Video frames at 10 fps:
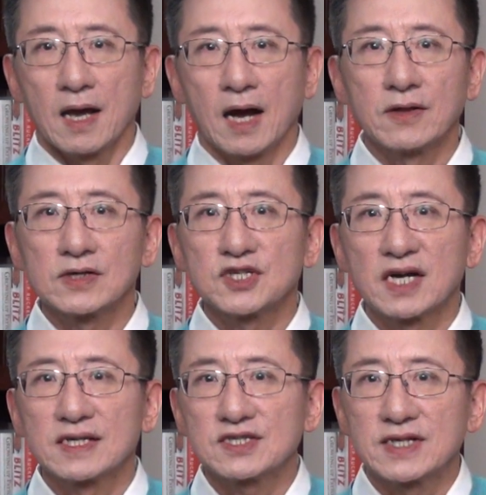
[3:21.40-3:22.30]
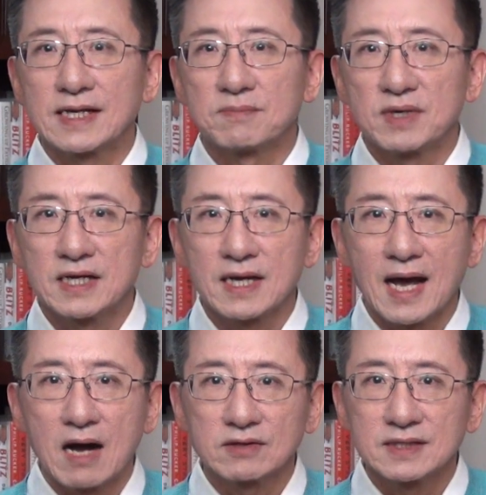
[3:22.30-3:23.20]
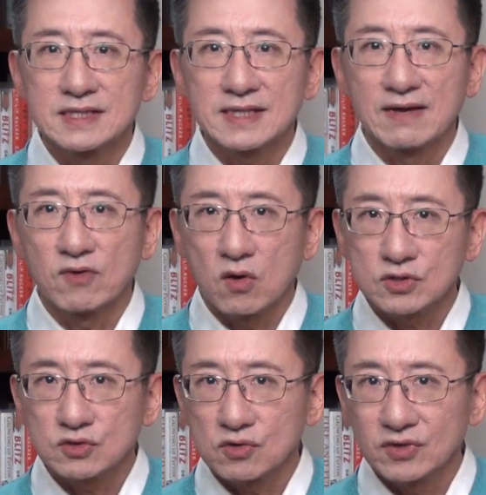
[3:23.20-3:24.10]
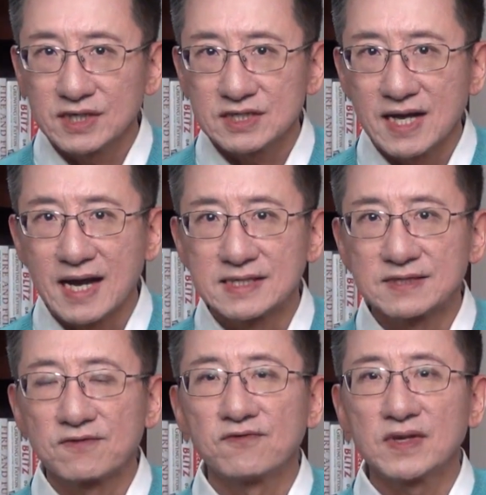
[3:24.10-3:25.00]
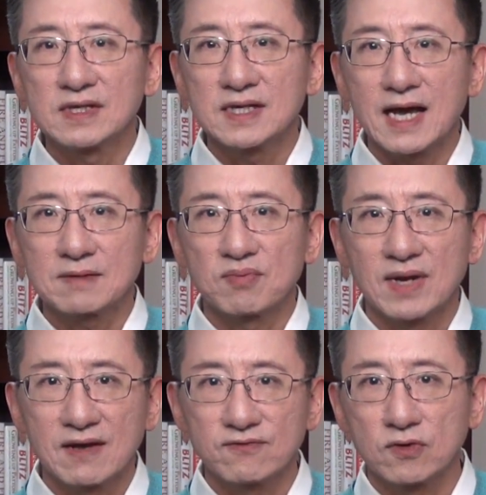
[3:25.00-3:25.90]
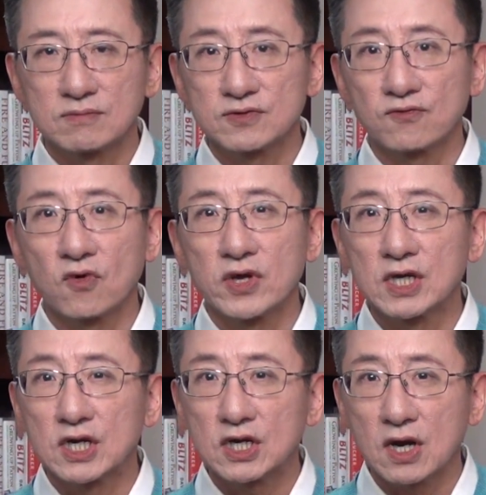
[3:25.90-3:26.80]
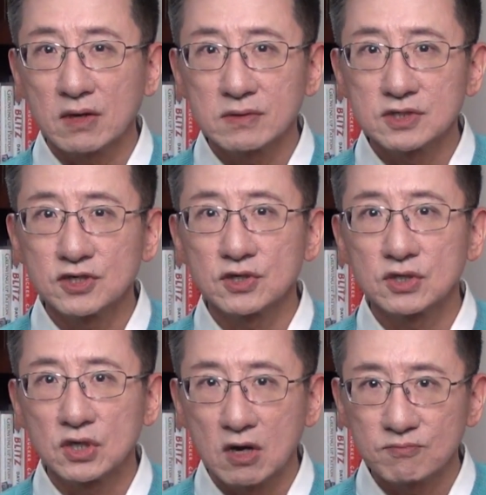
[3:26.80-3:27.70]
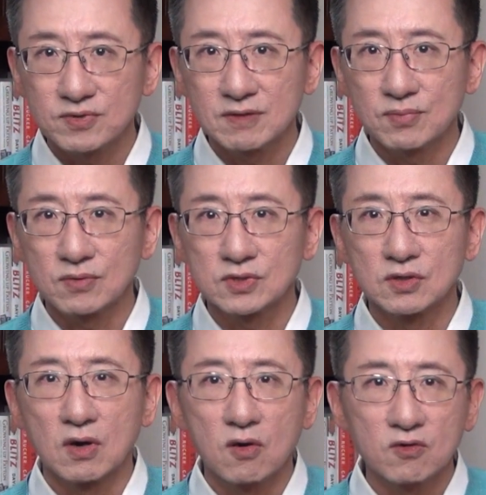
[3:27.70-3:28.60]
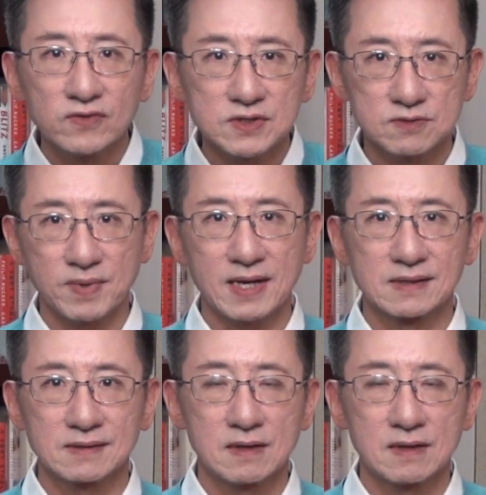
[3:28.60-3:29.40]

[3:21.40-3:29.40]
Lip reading: Other Chinese state media outlets have also criticized fintech platforms for encouraging young people to overspend.